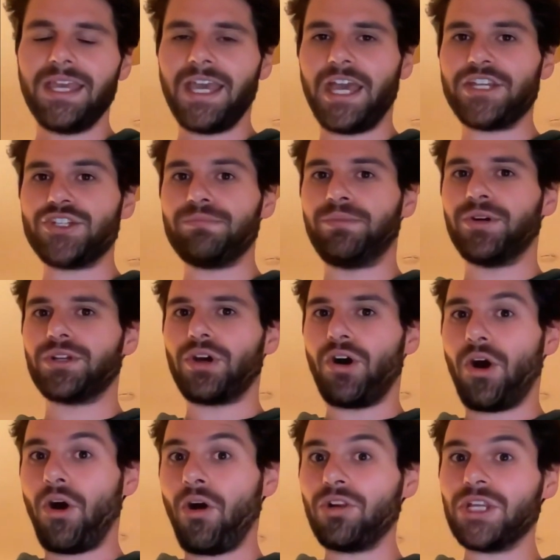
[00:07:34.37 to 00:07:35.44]
and you put
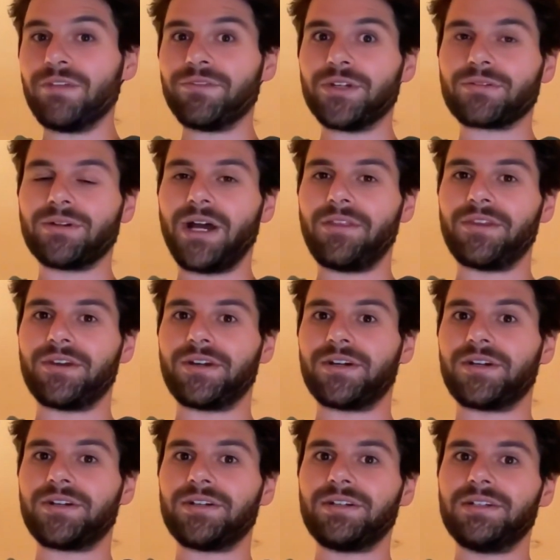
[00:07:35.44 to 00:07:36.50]
all of your
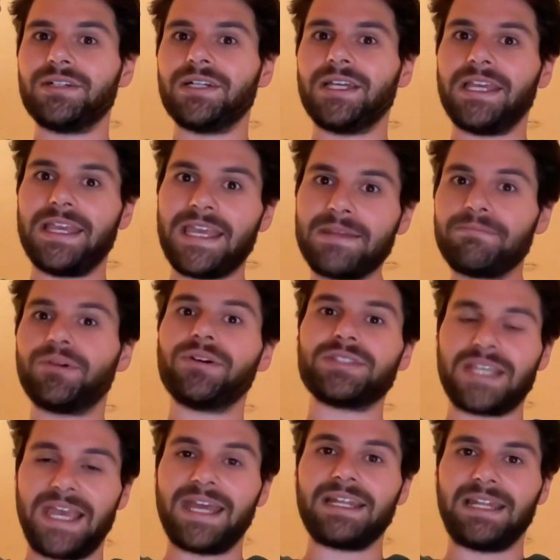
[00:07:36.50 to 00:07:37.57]
other inputs
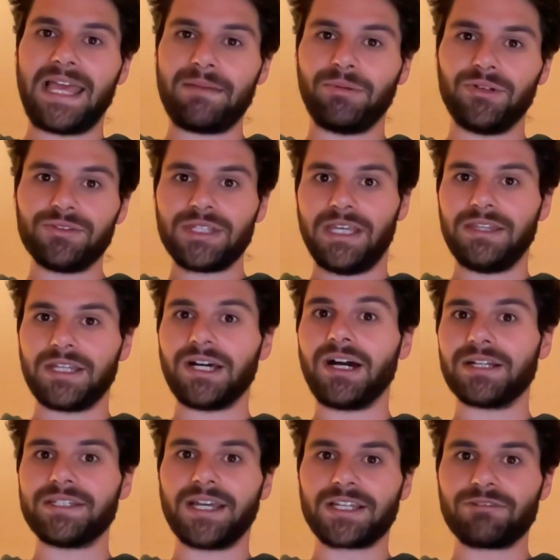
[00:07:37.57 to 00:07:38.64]
and labels in the
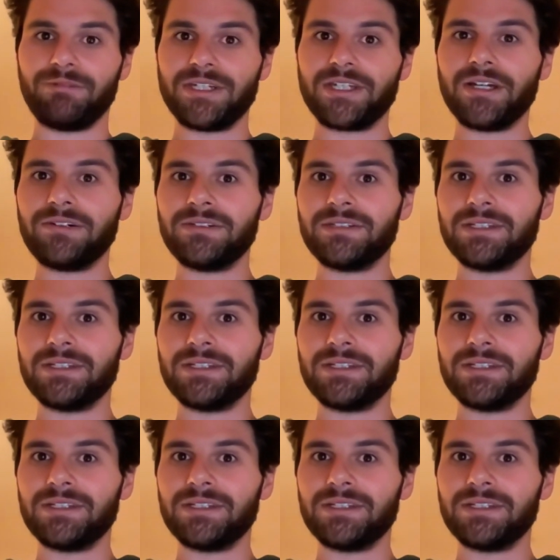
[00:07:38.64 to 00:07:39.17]
context window,